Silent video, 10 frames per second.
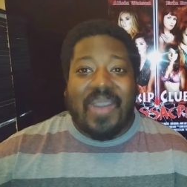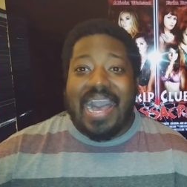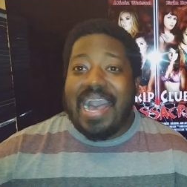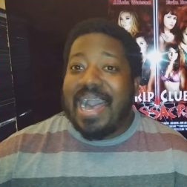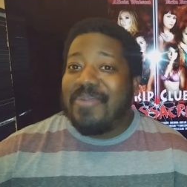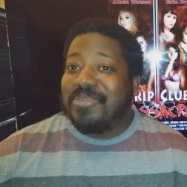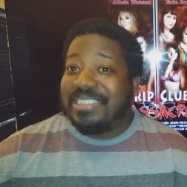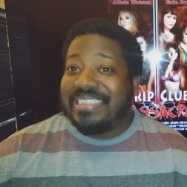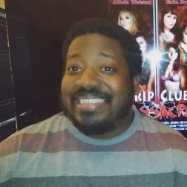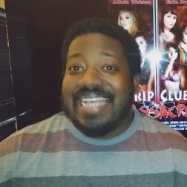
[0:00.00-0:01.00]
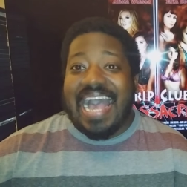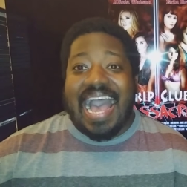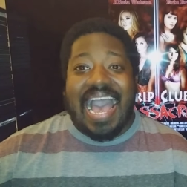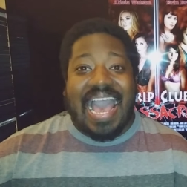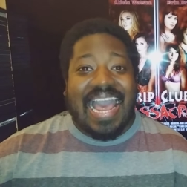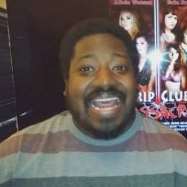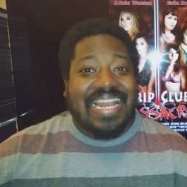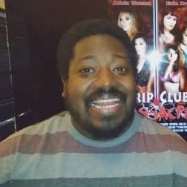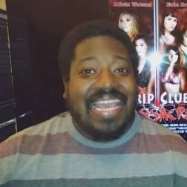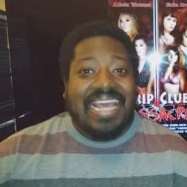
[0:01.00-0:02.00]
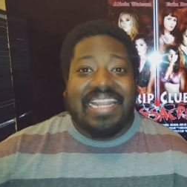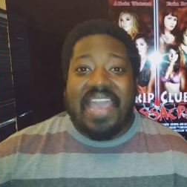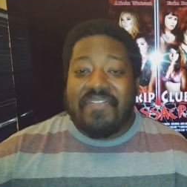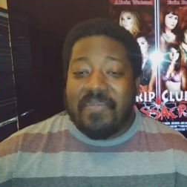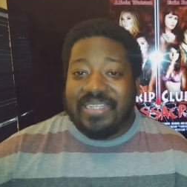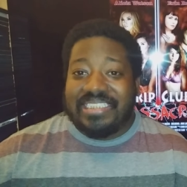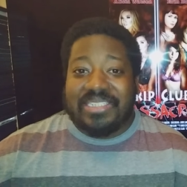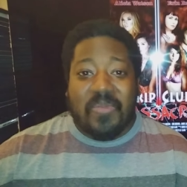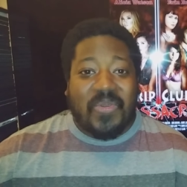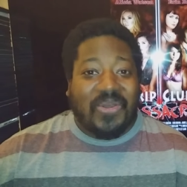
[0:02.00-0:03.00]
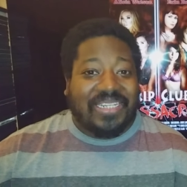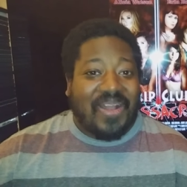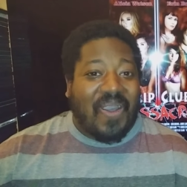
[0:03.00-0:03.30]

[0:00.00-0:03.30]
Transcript: I was dying laughing, but she still pulled it off.